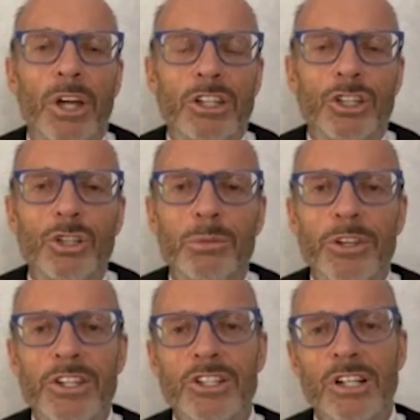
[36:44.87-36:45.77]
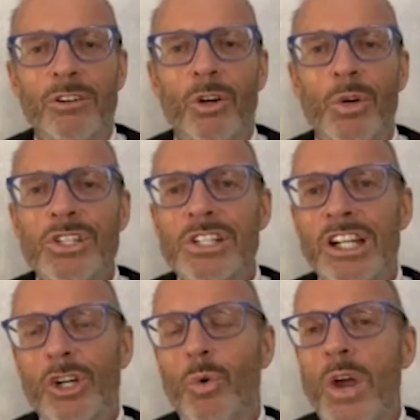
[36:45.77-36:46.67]
Cuba, they talk about, oh, isn't
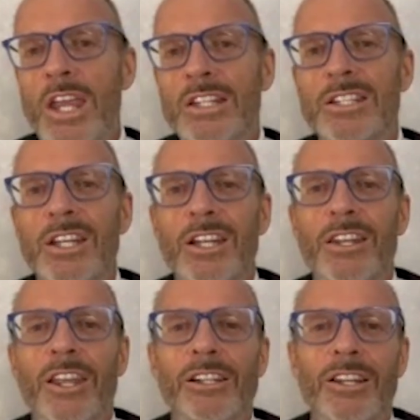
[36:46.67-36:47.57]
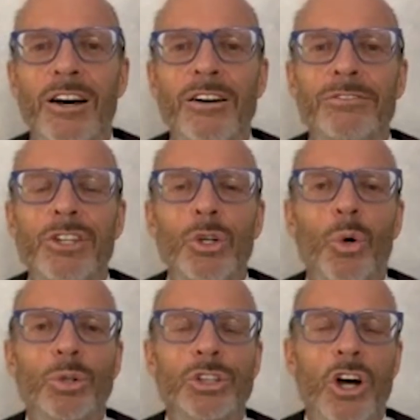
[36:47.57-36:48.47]
it quaint? They love the
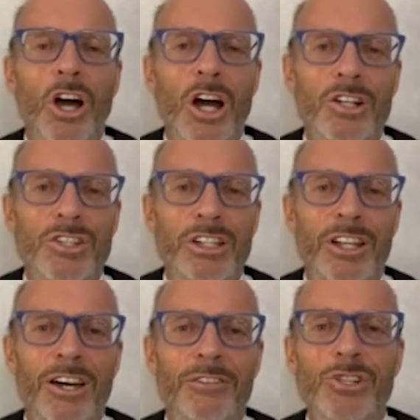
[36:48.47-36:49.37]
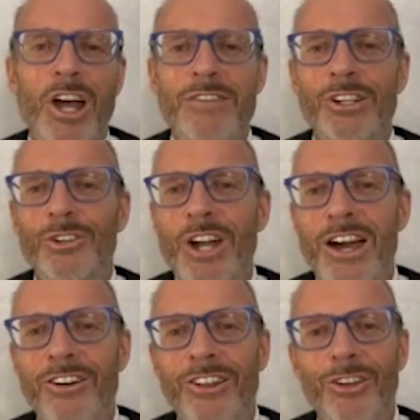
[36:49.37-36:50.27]
old cars. They love driving
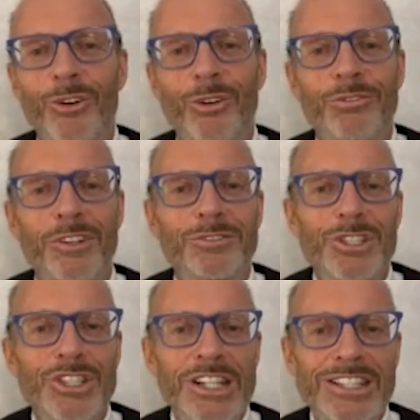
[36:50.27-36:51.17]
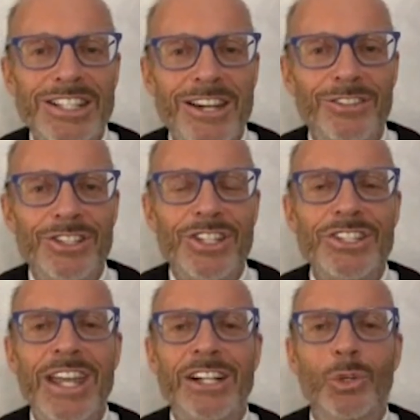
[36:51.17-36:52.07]
around in the old 56 Chevys.
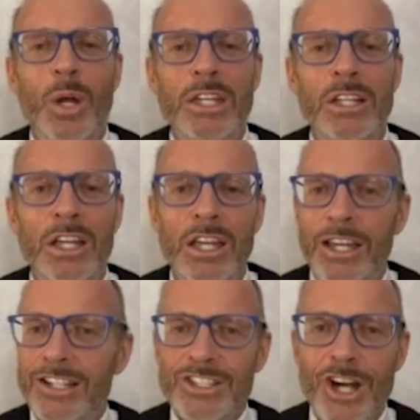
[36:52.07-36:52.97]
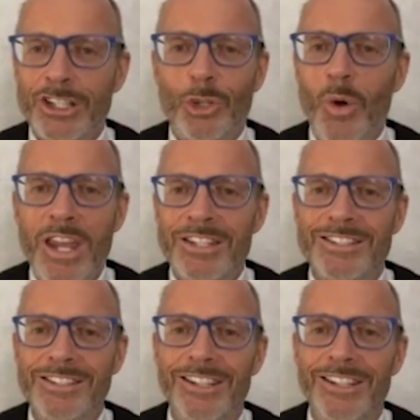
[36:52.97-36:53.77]
Isn't that quaint? That's not quaint.